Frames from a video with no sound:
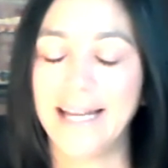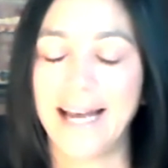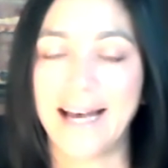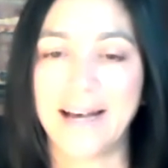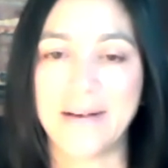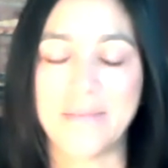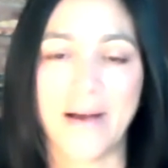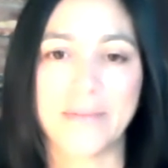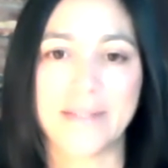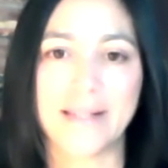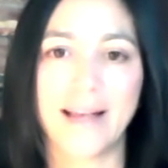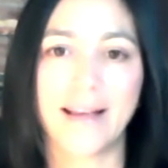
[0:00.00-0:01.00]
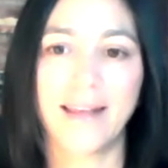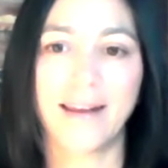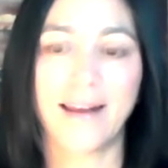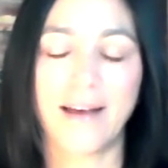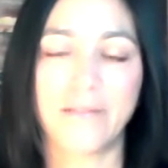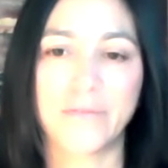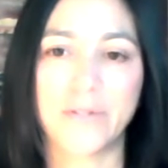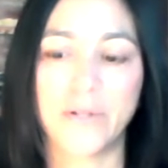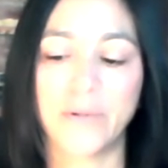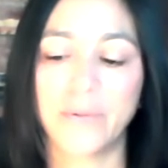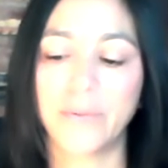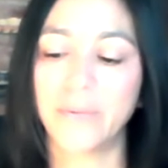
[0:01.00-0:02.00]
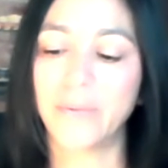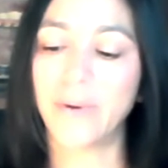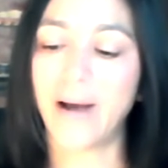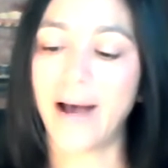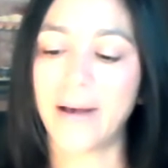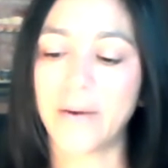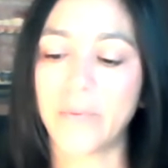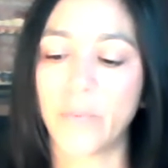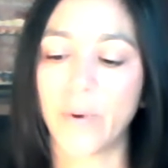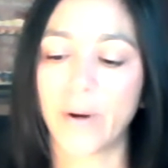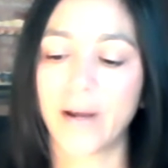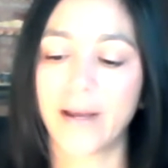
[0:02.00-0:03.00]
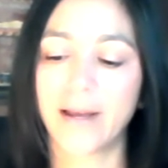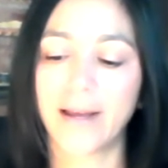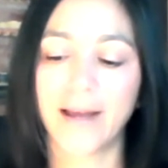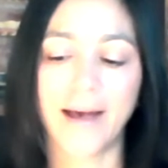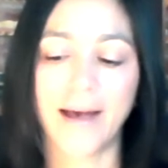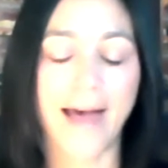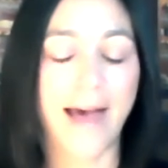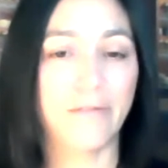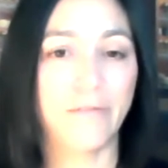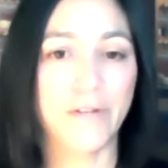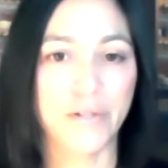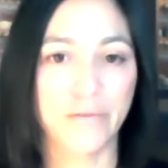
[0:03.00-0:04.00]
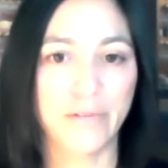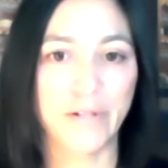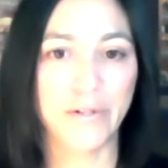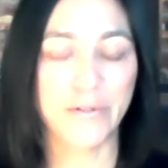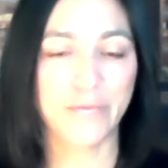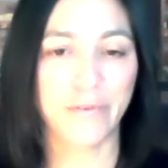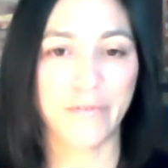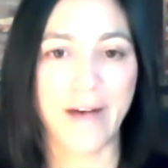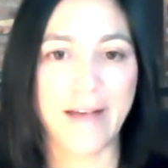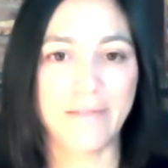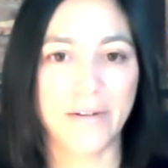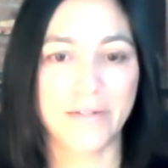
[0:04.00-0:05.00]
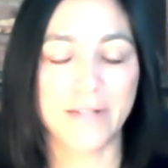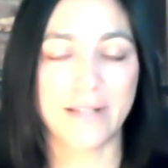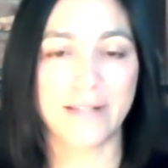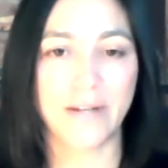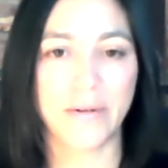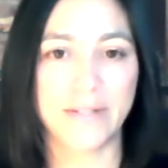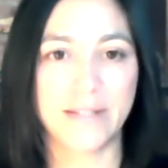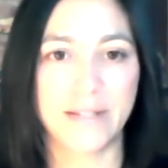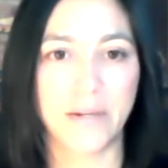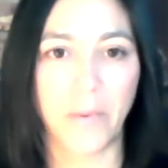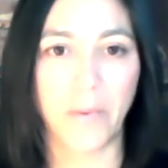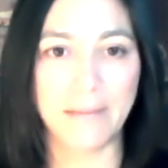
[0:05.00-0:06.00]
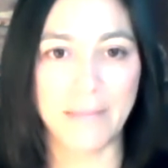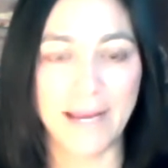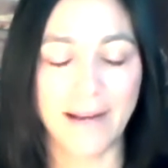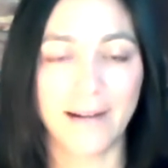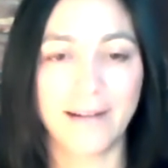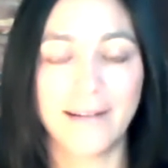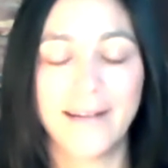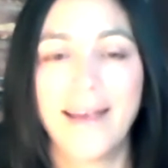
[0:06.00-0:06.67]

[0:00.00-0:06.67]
I was lucky enough to work at Fisher Vineyards for 5 years as their assistant winemaker.